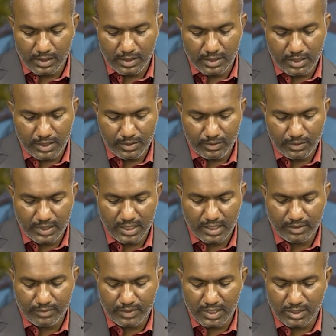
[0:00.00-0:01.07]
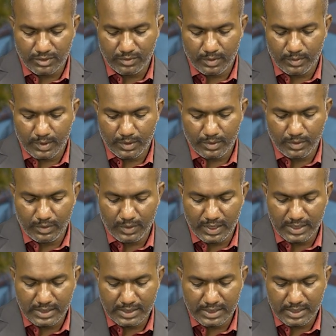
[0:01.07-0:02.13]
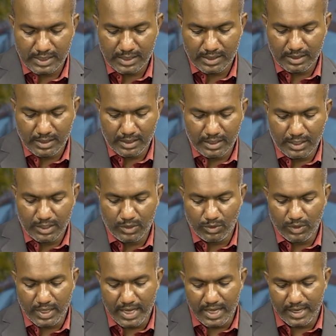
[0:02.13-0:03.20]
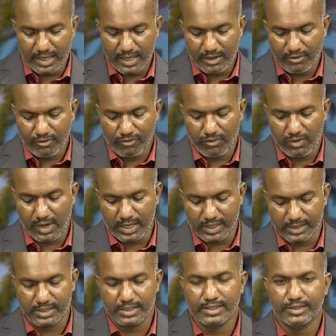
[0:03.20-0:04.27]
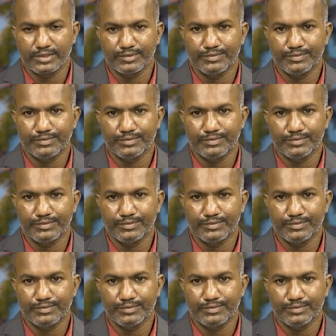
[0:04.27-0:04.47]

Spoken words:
The duty of transformer core is to carry flux.